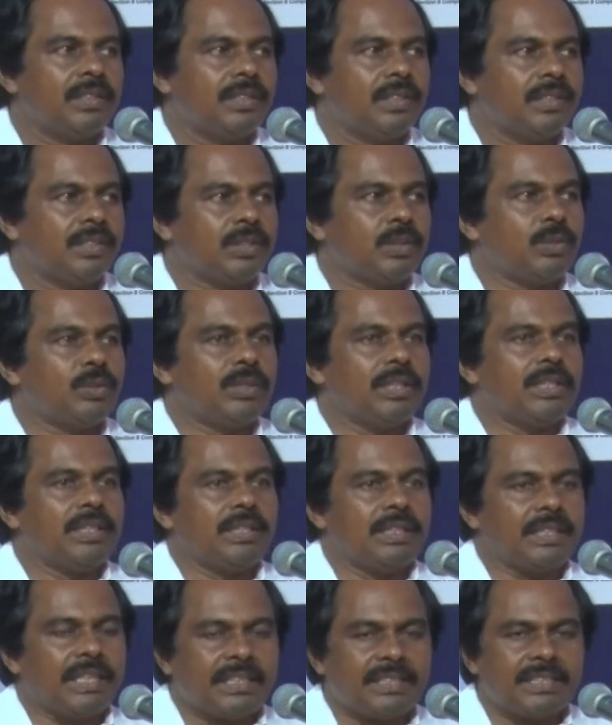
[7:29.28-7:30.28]
So
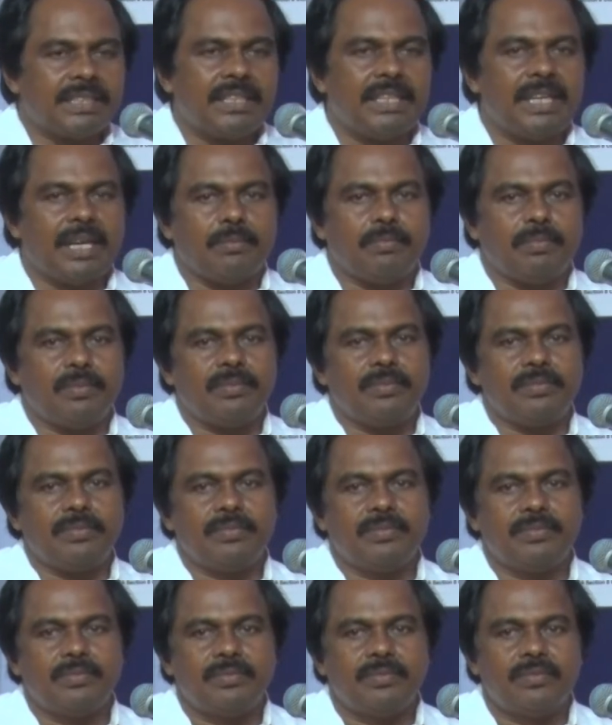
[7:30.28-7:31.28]
there is a gap.
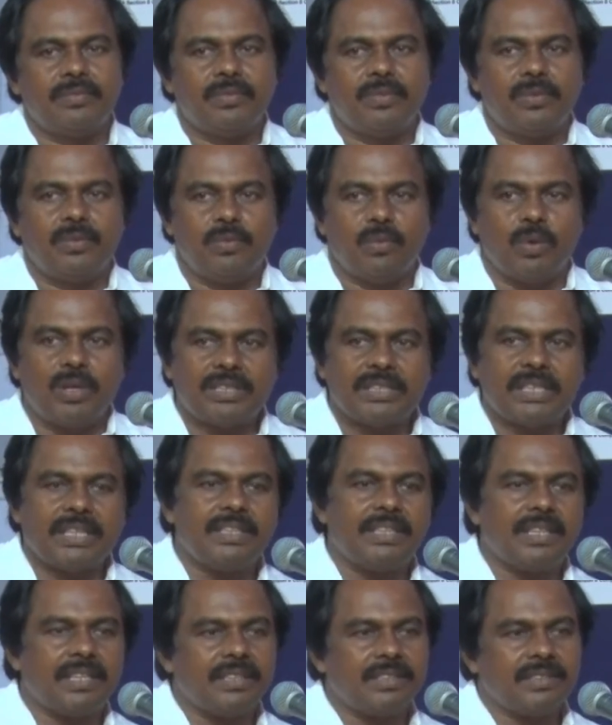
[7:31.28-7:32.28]
One
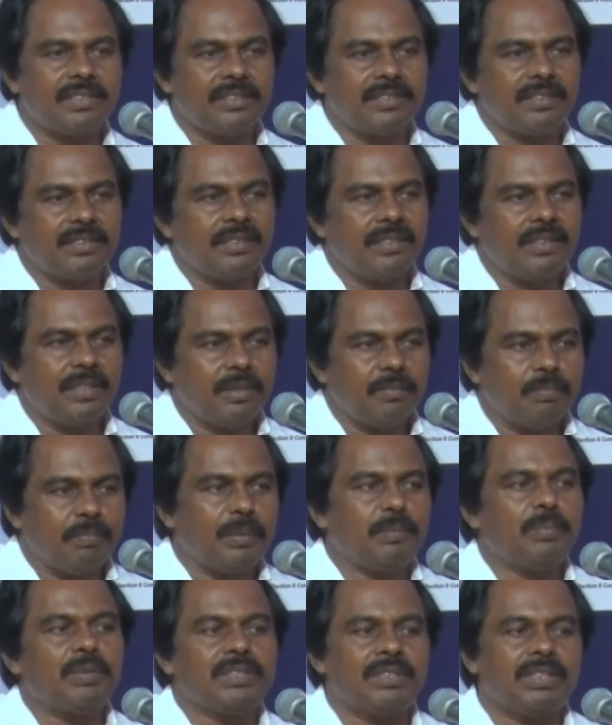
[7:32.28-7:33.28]
side there is
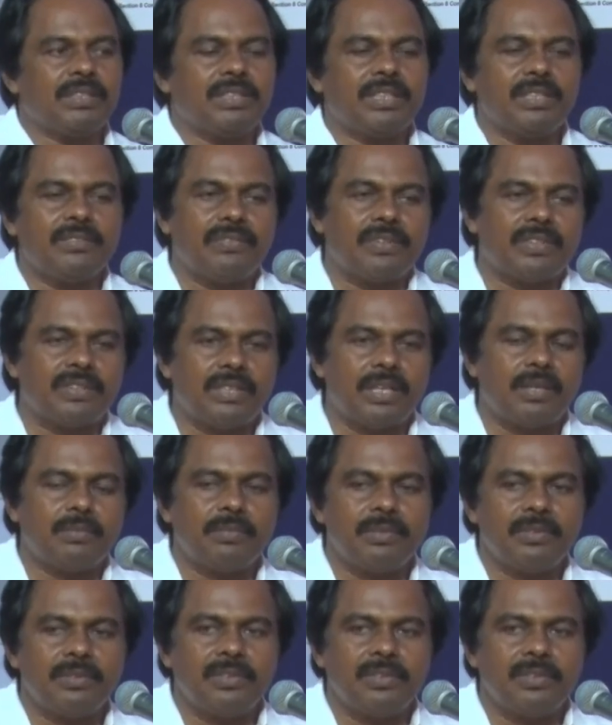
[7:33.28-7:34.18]
people searching for job,